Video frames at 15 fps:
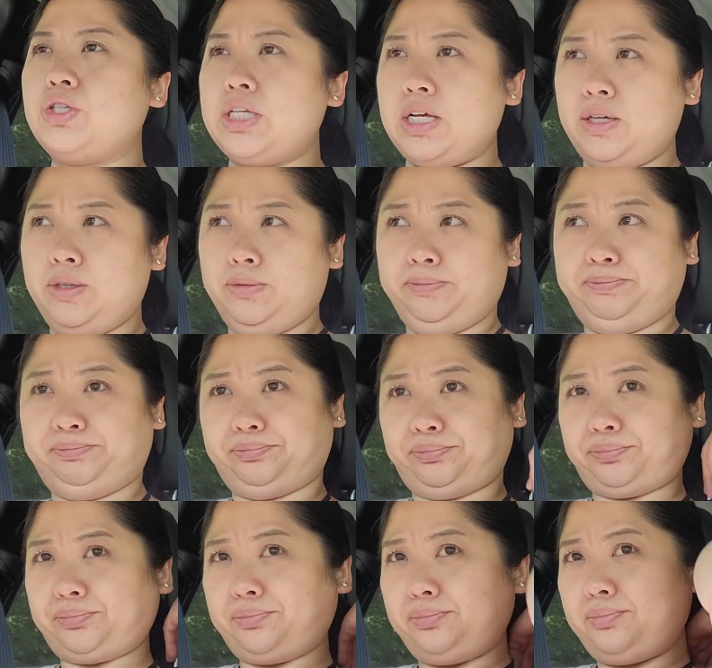so
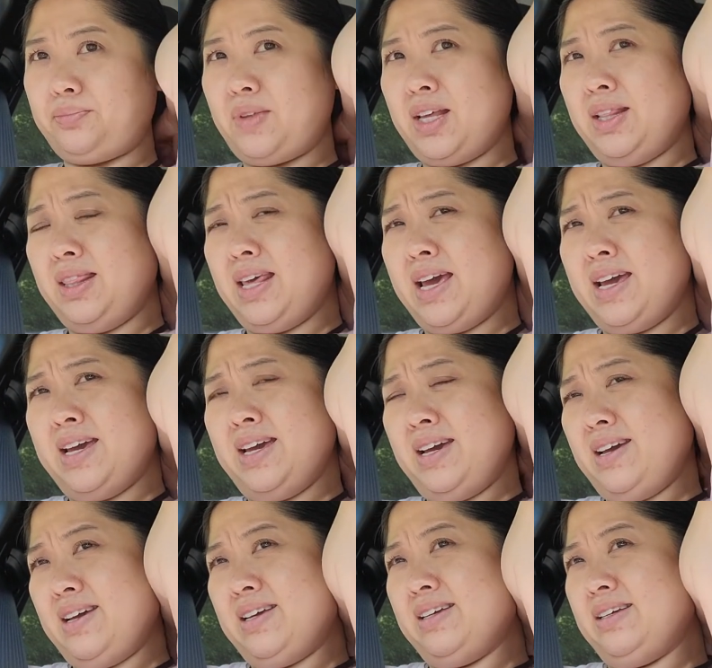
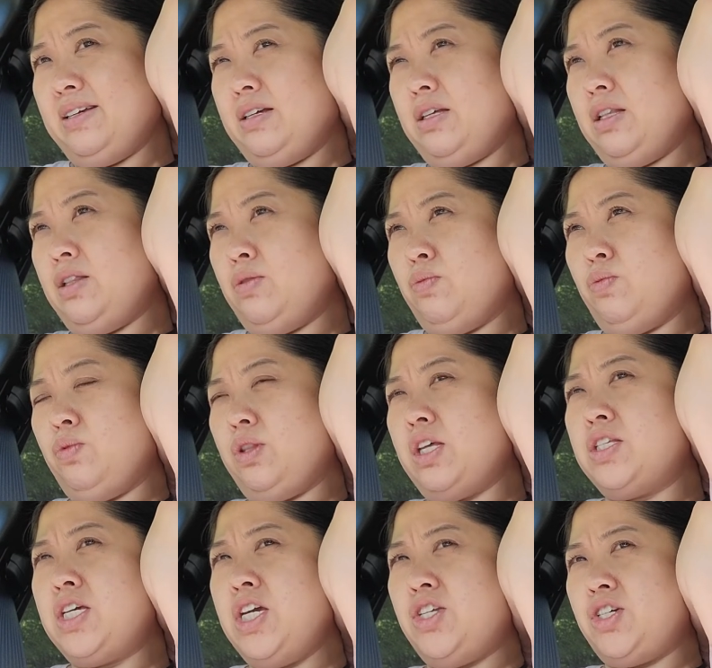they, the
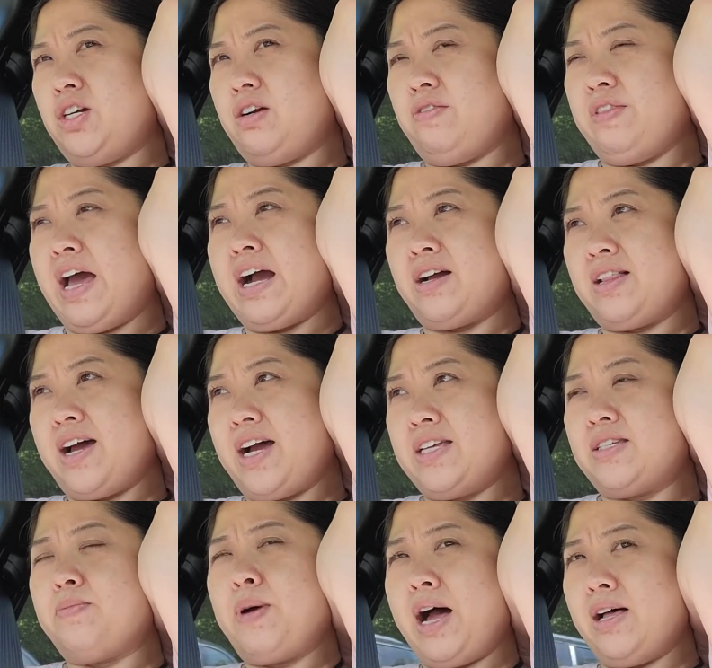teacher of that
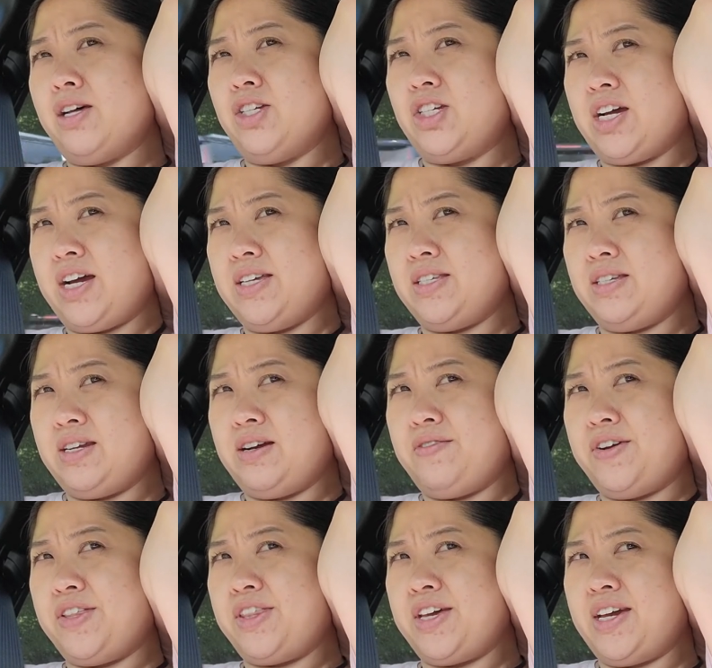class apologized and
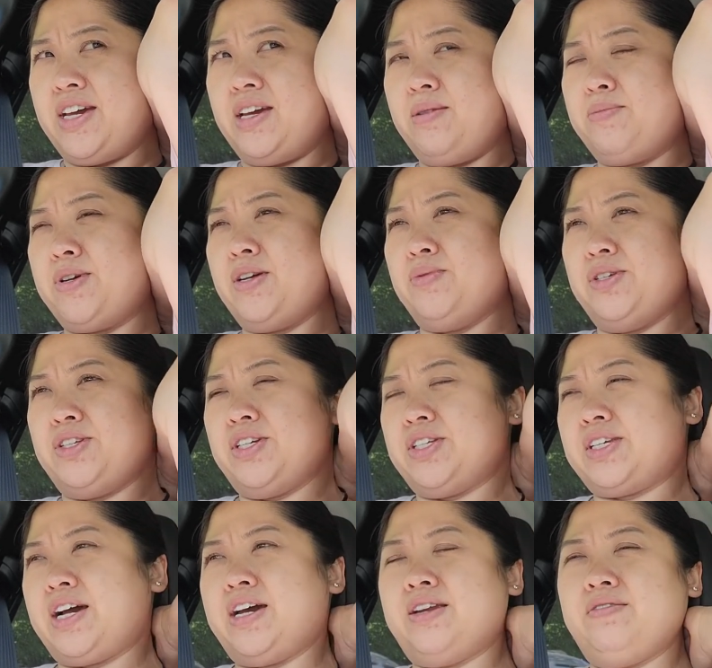everything, but it was
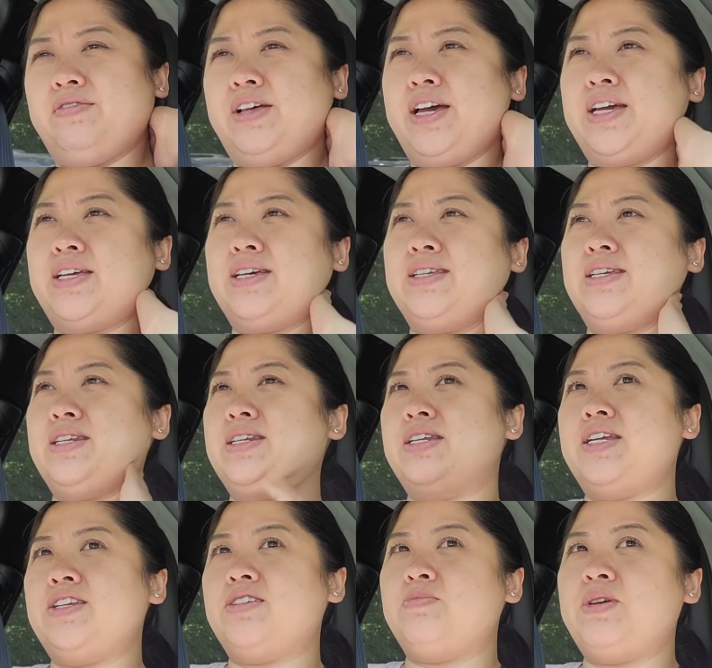just kind of like it didn't
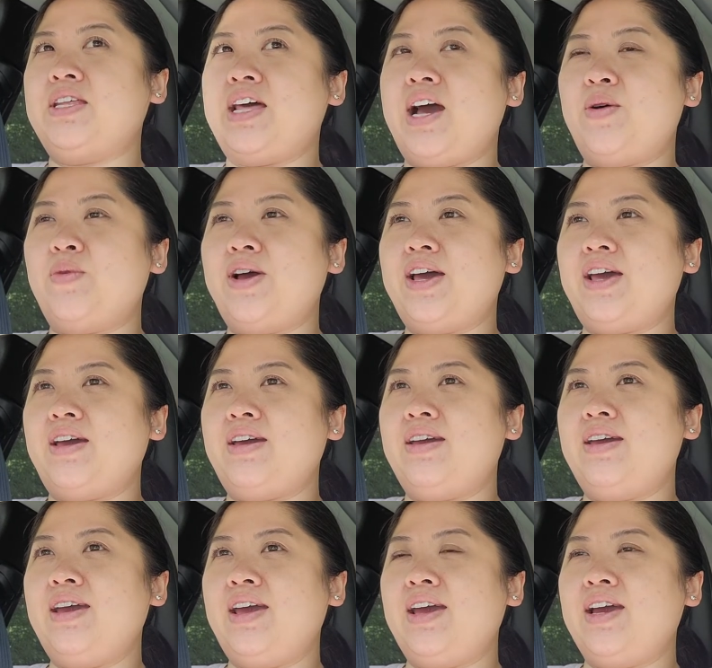need to be that
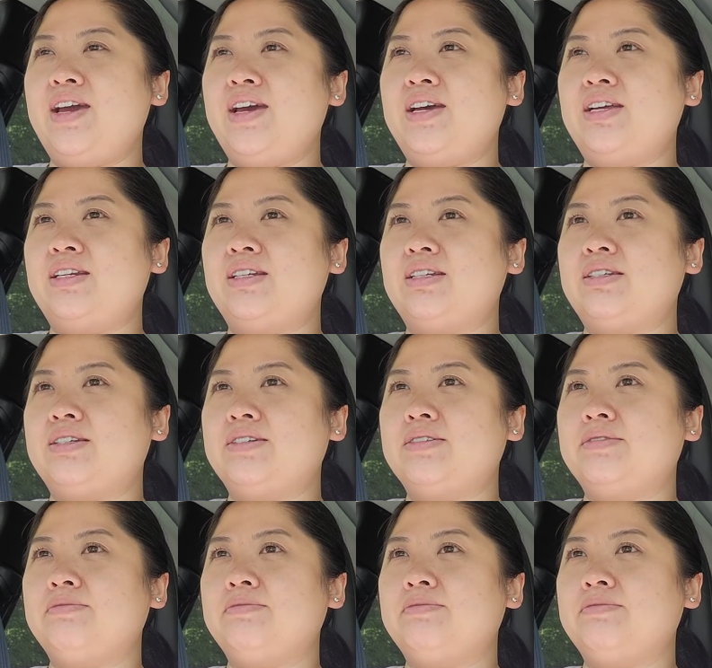way, and